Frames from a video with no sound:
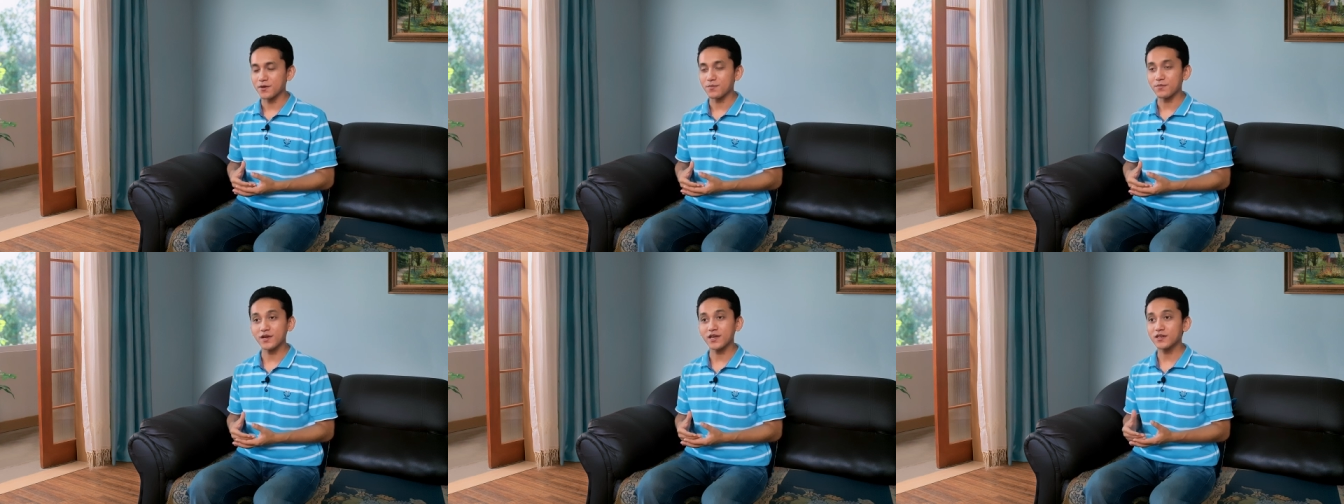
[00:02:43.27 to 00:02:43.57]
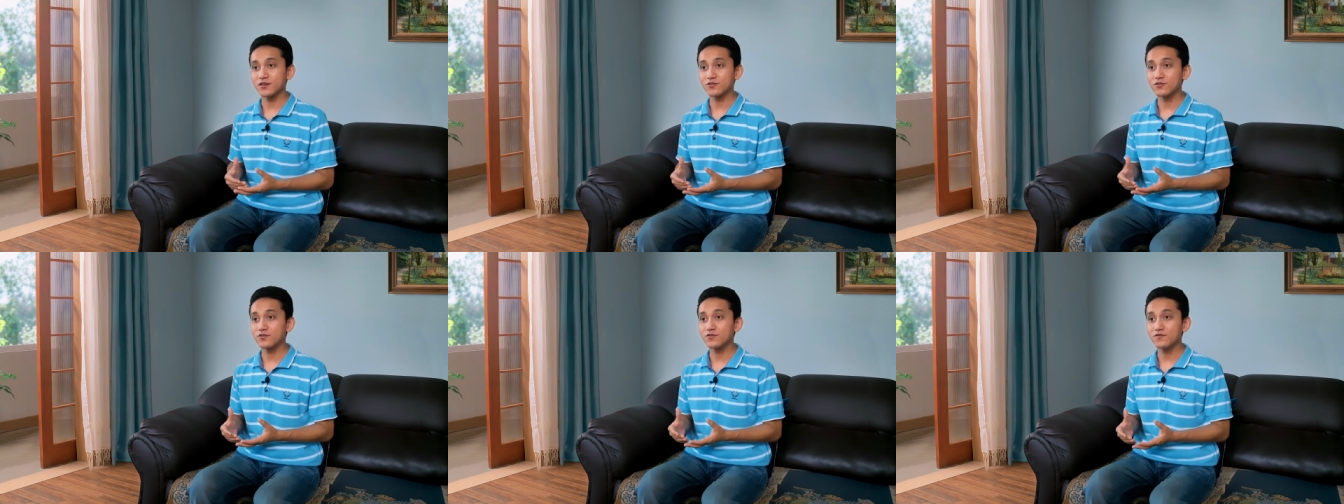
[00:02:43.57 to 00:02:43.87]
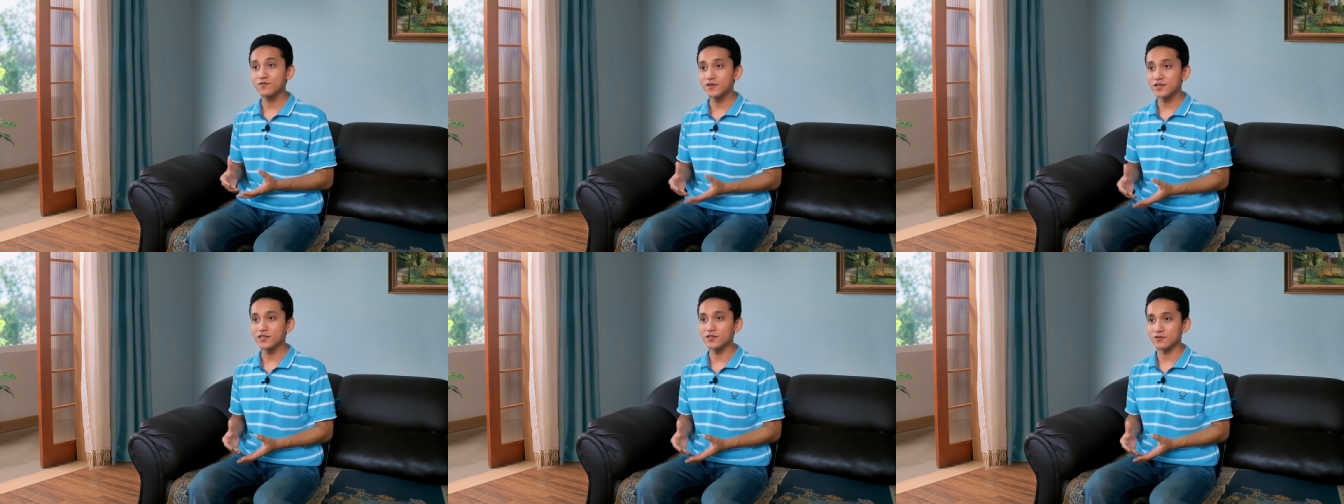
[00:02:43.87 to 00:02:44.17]
made good
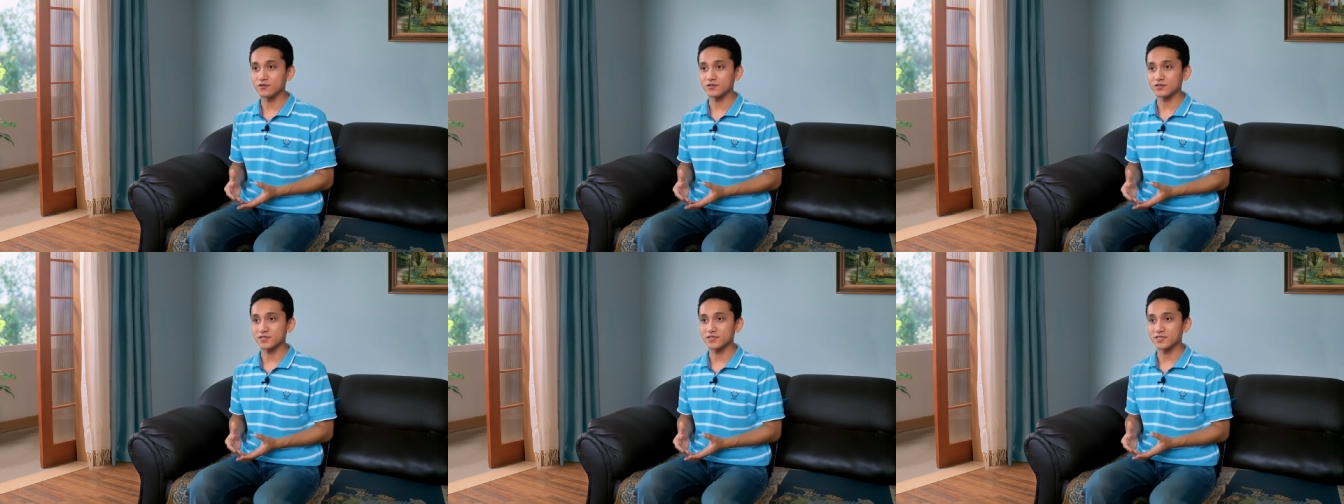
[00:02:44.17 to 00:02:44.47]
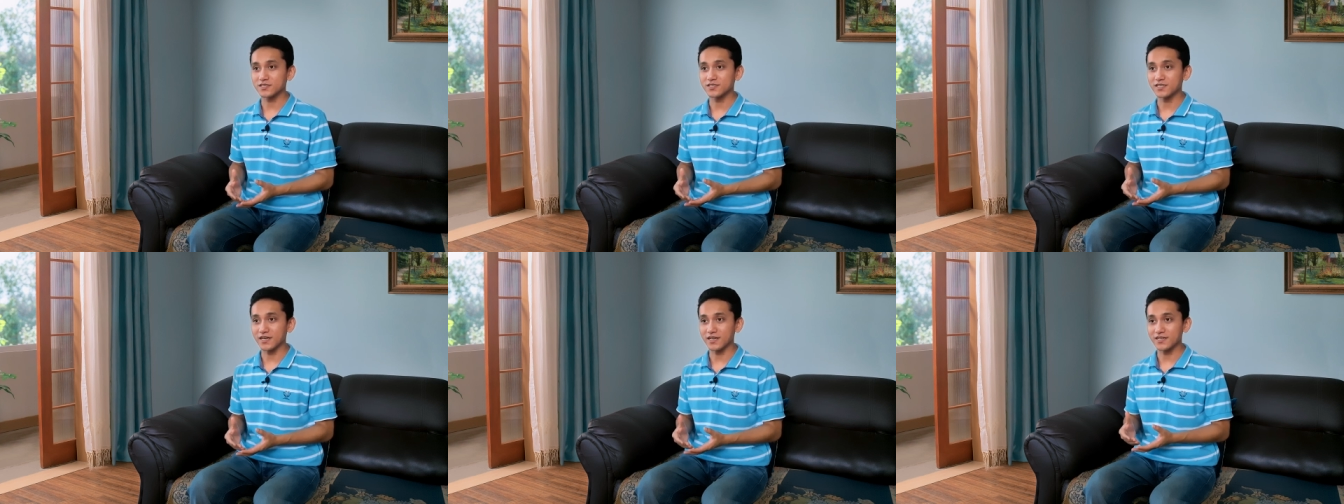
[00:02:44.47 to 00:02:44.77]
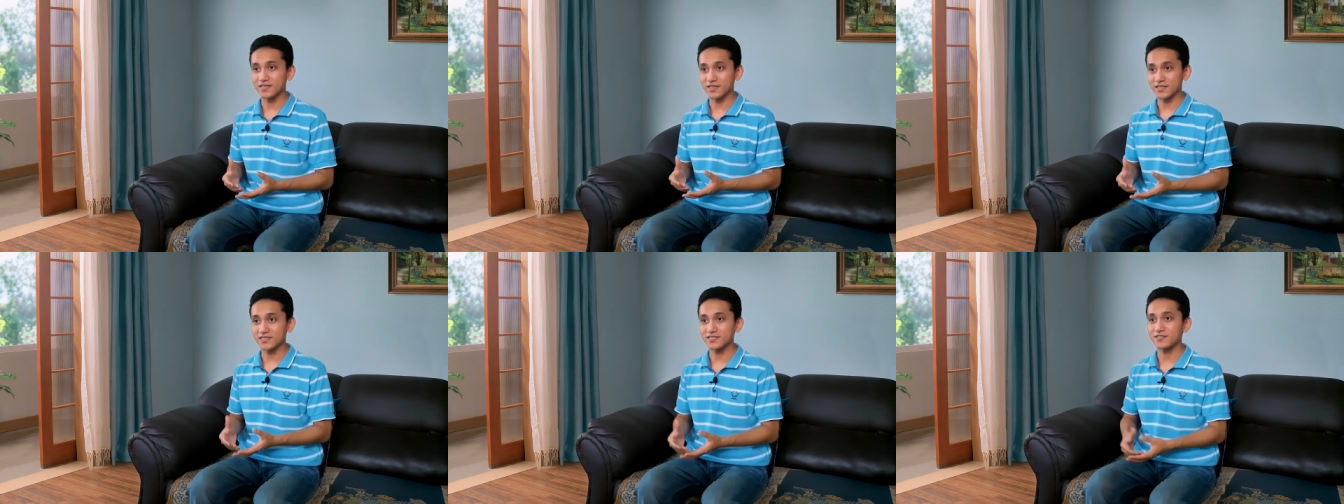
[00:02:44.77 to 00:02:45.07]
videos
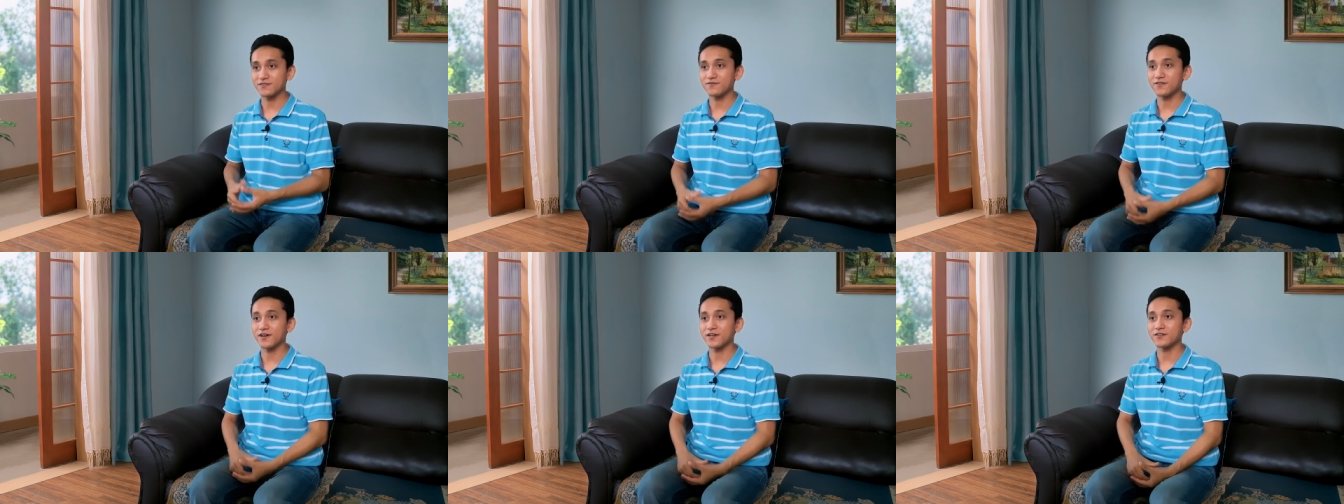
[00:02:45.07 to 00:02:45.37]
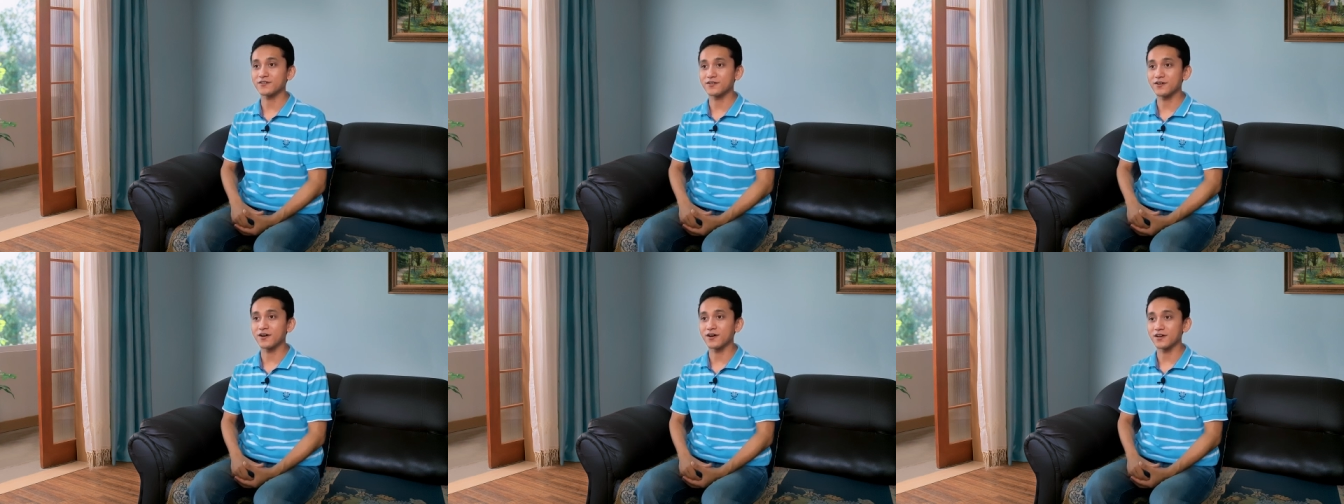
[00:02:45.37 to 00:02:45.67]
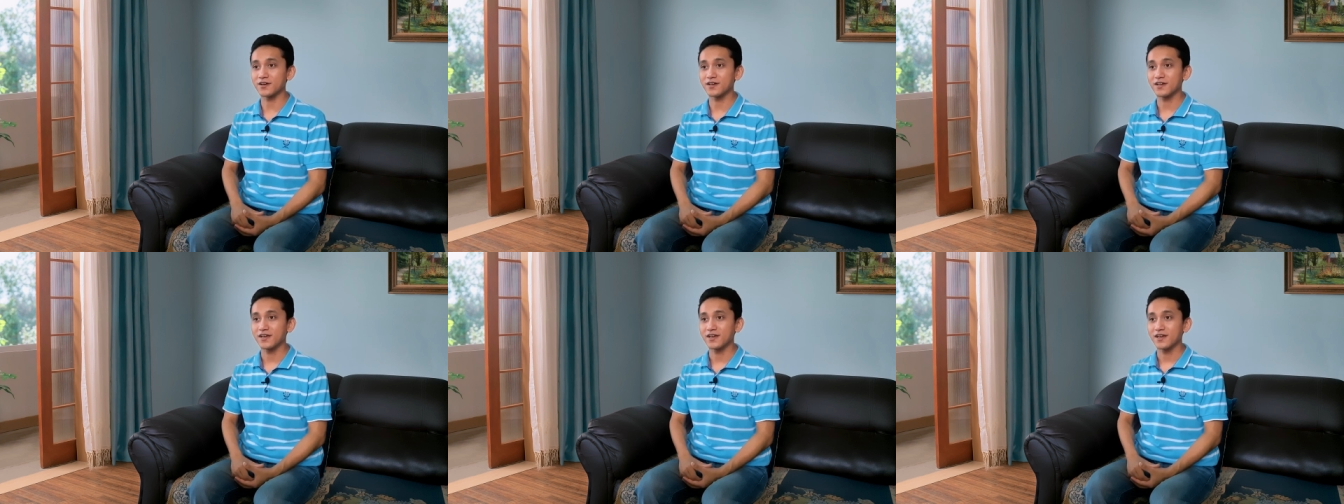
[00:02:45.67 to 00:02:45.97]
that testify to
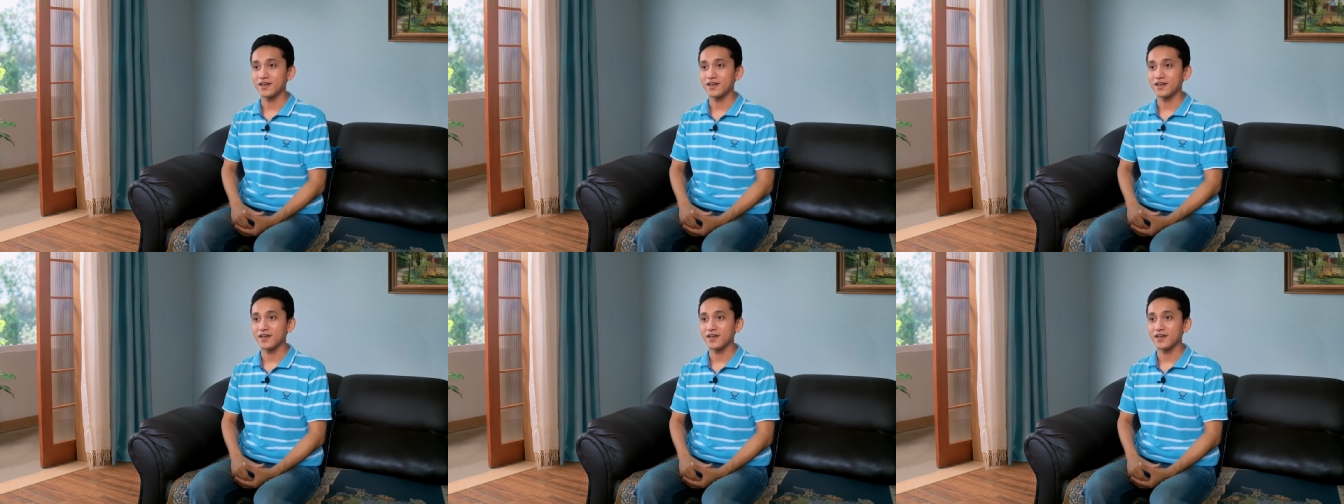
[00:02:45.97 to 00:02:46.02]
God,